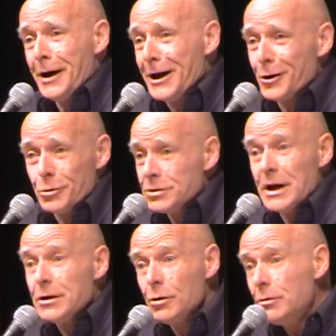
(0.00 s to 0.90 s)
And Loudon
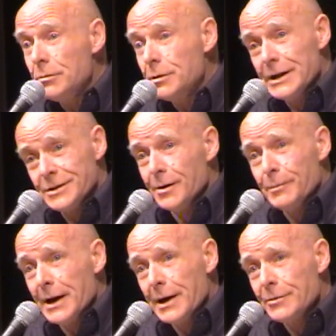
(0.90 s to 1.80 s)
said, no, that's not
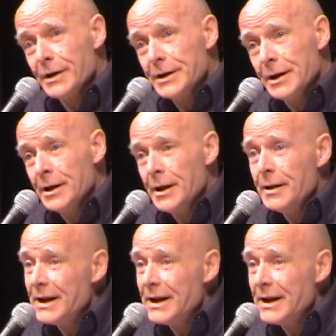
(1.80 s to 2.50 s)
my handwriting.